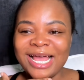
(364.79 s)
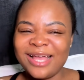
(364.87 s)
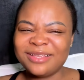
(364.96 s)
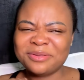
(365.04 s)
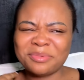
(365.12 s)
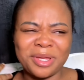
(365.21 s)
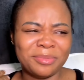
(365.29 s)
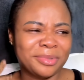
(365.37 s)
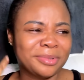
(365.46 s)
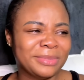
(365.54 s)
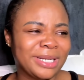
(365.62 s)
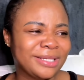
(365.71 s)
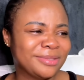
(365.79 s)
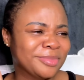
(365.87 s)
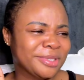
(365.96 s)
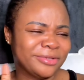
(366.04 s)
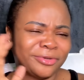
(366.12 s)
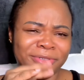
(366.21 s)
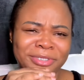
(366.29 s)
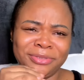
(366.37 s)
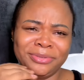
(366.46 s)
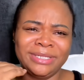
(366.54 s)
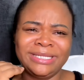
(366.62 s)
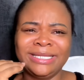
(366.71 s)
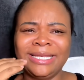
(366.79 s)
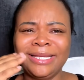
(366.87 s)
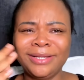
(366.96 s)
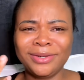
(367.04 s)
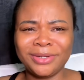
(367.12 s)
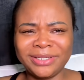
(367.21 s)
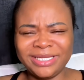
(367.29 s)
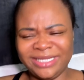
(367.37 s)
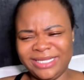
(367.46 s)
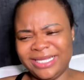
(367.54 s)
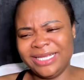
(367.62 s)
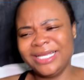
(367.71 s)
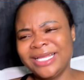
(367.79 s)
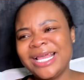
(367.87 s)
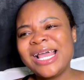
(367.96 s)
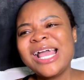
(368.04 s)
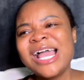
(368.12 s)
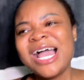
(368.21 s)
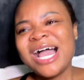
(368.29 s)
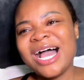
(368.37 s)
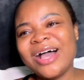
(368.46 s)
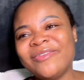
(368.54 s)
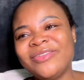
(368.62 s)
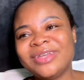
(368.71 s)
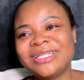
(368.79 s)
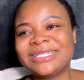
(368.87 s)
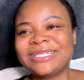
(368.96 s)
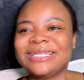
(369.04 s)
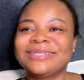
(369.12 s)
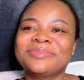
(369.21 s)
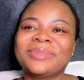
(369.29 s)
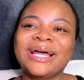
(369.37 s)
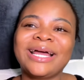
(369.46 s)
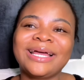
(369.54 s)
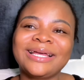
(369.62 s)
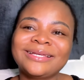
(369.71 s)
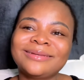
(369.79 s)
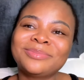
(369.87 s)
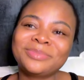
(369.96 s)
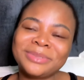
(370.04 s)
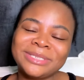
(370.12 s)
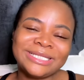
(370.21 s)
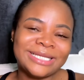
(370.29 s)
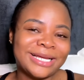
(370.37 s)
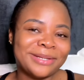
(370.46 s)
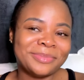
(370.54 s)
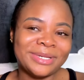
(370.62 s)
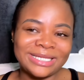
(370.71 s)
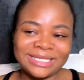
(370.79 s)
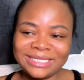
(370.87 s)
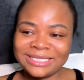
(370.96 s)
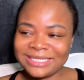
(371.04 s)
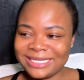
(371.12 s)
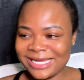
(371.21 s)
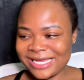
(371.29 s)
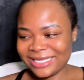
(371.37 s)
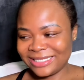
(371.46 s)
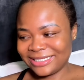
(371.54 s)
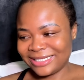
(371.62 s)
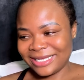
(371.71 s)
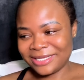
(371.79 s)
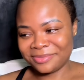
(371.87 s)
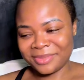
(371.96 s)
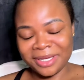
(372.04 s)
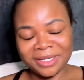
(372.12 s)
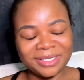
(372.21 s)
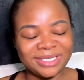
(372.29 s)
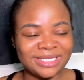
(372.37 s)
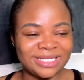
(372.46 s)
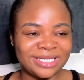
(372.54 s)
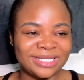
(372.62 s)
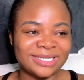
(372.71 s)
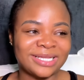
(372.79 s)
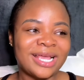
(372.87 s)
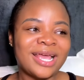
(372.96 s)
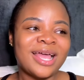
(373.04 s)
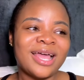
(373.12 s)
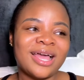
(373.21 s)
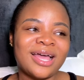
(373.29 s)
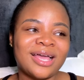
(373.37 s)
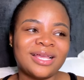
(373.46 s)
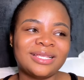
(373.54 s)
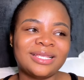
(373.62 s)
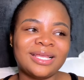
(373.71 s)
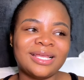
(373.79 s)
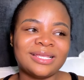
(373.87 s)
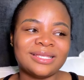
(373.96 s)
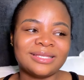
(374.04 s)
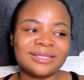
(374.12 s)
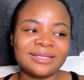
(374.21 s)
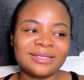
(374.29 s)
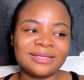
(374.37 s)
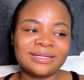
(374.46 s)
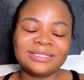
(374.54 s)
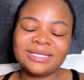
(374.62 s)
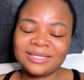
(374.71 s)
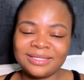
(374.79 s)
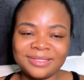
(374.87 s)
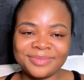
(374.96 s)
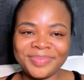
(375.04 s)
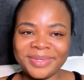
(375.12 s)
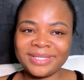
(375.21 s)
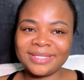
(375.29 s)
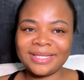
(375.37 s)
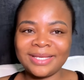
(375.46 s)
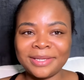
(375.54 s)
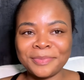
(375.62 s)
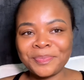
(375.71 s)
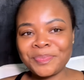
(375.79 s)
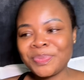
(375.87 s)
I saw my mom last month because she was in Lagos. I've not seen my brother, my sisters, and my cousins since Jesse's birthday.